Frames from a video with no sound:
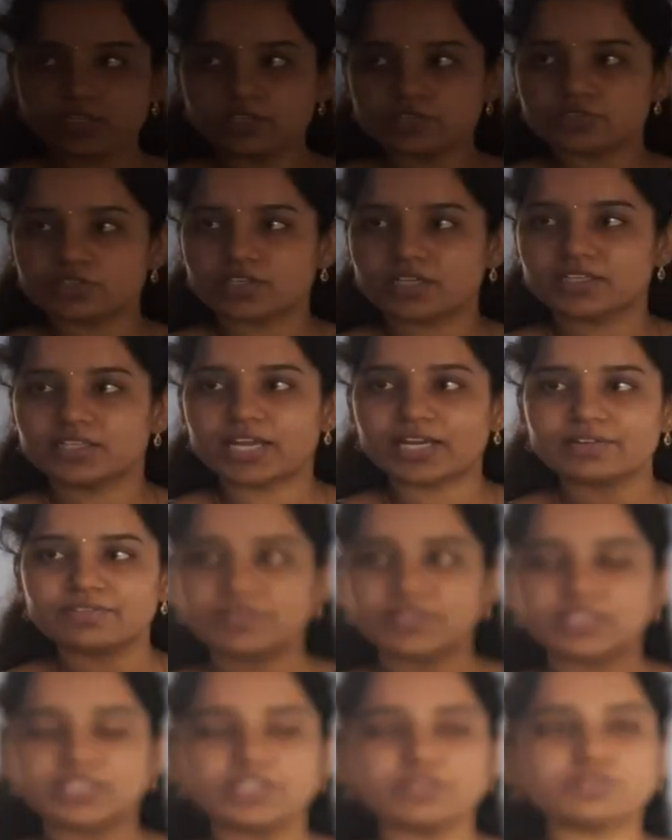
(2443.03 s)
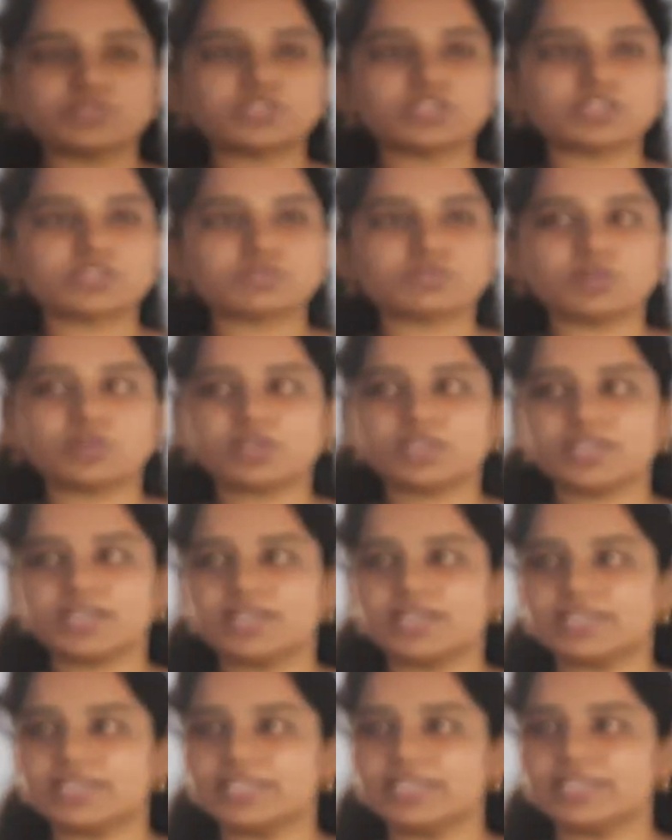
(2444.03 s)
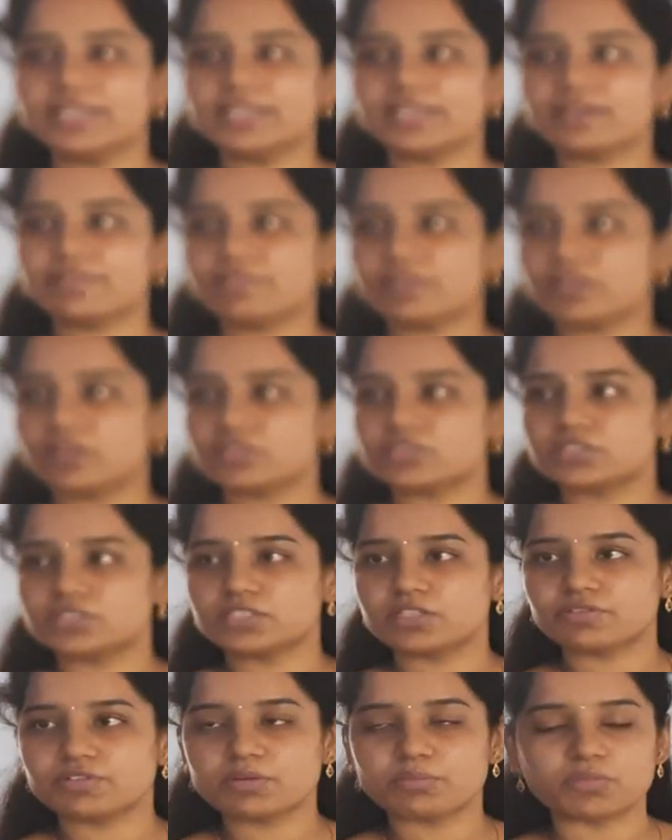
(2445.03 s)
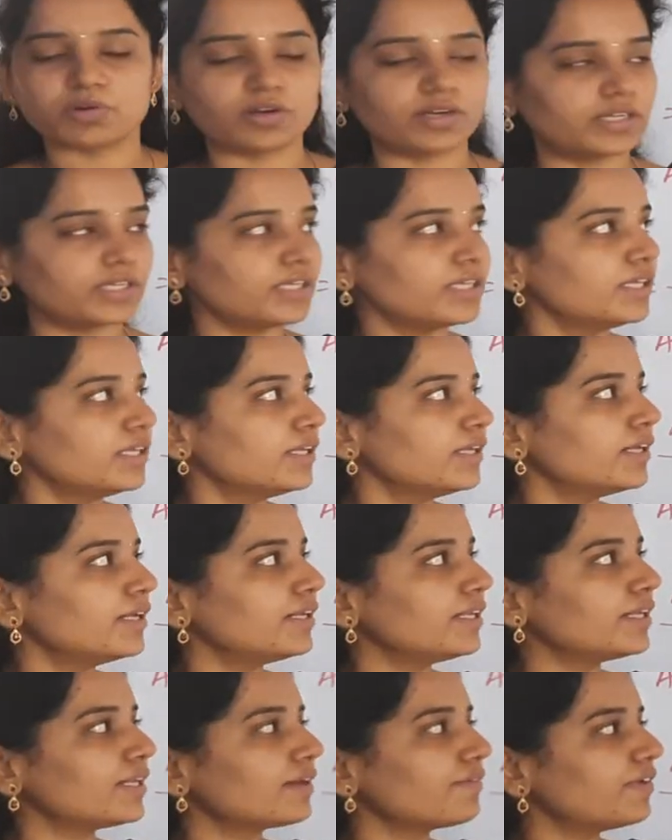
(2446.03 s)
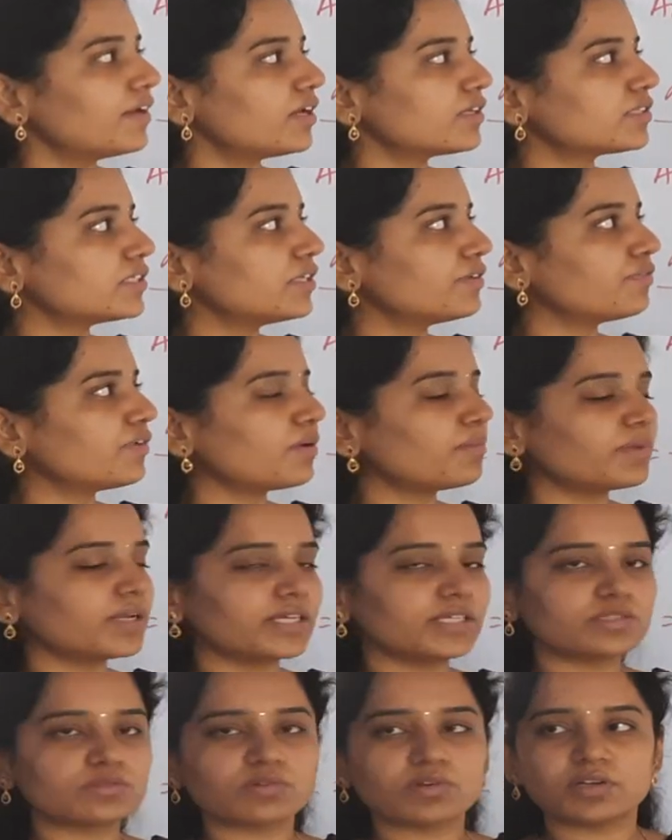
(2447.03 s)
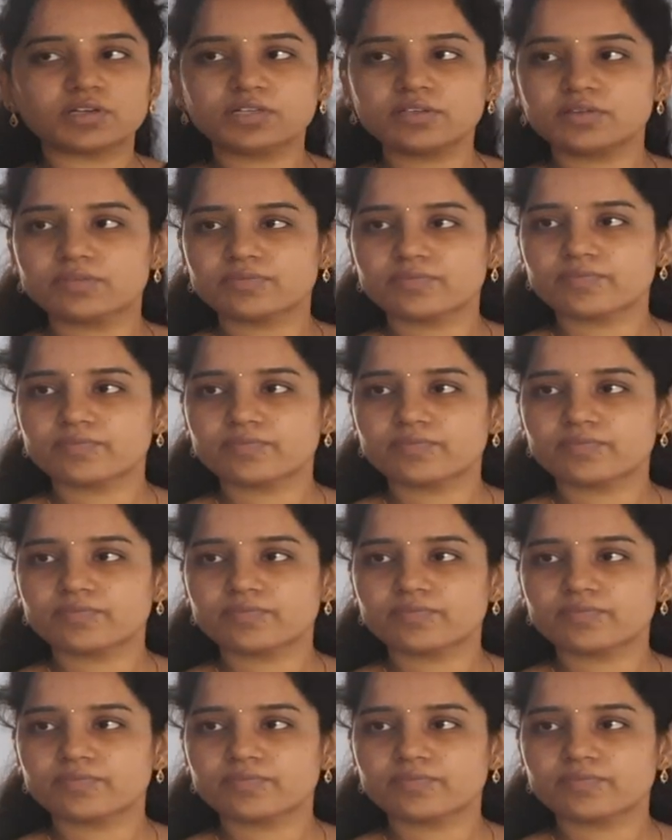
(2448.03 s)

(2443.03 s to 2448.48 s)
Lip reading: So that will give us what? Linear velocity of the body. Linear velocity formula is what?